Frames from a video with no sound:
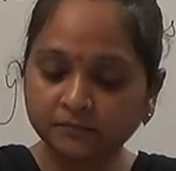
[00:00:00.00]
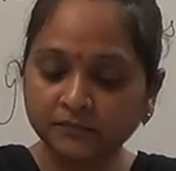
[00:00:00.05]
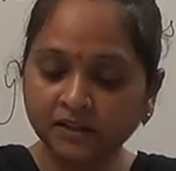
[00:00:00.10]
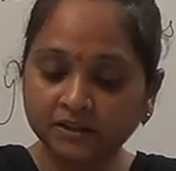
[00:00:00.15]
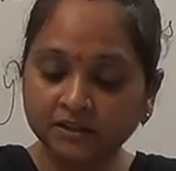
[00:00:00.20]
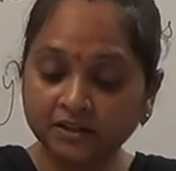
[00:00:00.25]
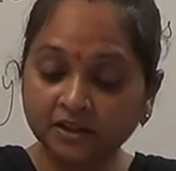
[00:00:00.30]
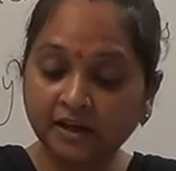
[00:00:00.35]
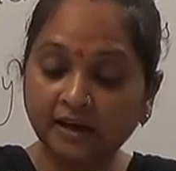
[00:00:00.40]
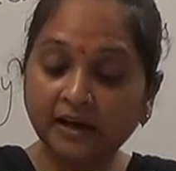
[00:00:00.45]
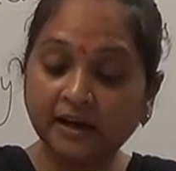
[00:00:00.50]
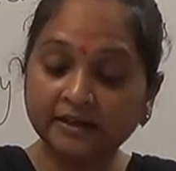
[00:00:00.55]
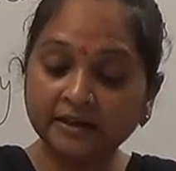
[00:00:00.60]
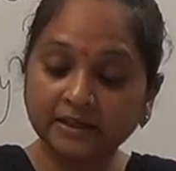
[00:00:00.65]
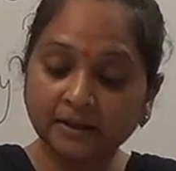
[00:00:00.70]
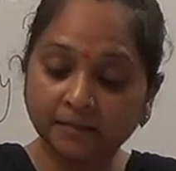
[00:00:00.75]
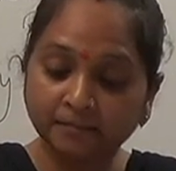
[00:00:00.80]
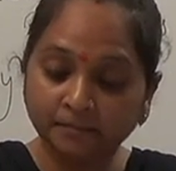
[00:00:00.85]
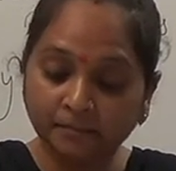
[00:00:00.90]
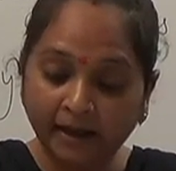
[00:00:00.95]
shall I
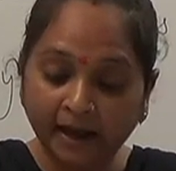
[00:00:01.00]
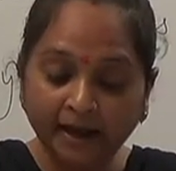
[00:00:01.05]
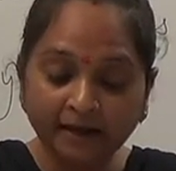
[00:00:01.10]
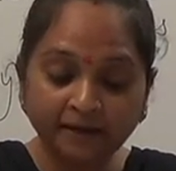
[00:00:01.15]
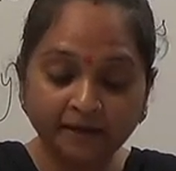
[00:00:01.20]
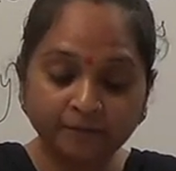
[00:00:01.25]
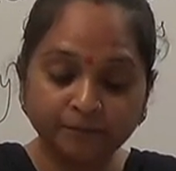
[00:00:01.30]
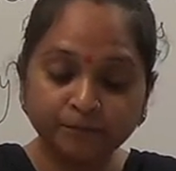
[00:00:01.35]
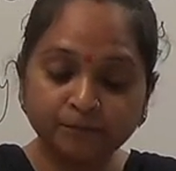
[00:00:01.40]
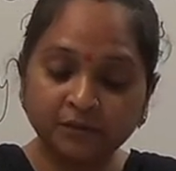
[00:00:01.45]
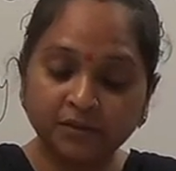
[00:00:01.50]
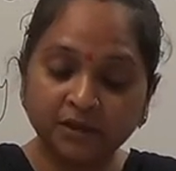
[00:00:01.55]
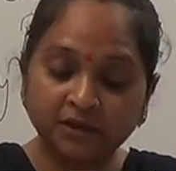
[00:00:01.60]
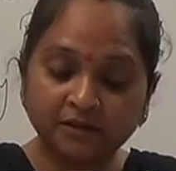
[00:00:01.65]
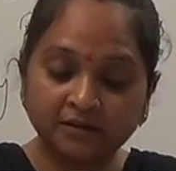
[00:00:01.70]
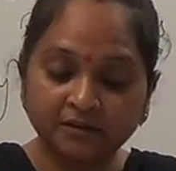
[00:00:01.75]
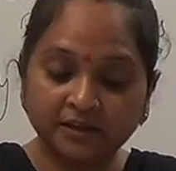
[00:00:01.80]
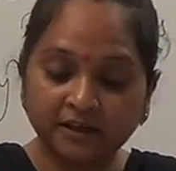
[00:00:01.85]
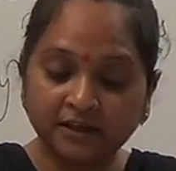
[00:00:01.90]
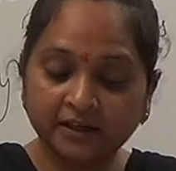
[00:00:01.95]
come back
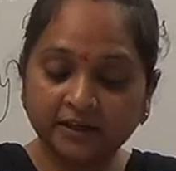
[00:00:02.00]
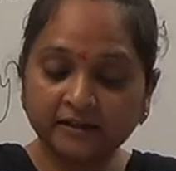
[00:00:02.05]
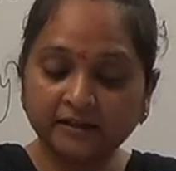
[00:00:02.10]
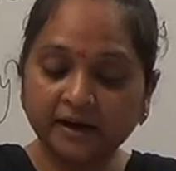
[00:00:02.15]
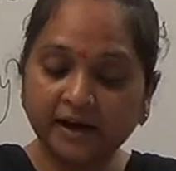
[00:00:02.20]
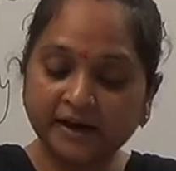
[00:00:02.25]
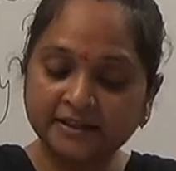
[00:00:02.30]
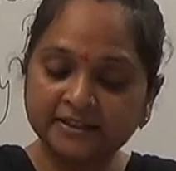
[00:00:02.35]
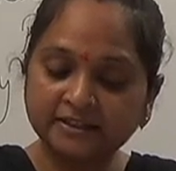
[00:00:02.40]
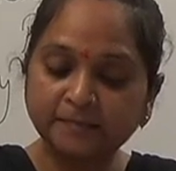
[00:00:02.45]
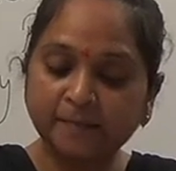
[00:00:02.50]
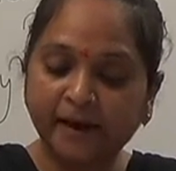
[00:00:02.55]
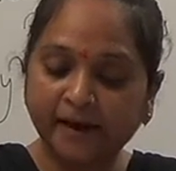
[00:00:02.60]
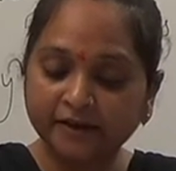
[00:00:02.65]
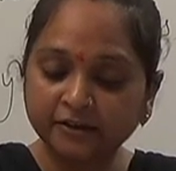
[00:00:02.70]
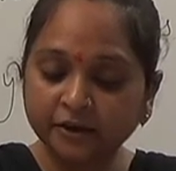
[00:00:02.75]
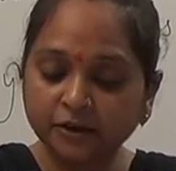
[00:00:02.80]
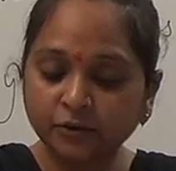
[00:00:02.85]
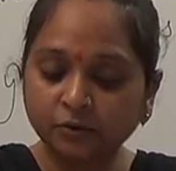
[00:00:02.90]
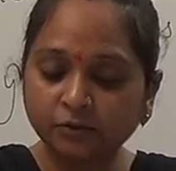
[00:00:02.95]
there and
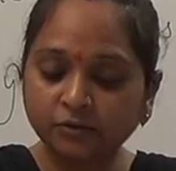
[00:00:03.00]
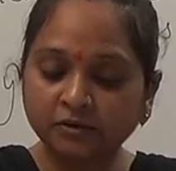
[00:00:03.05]
spank you?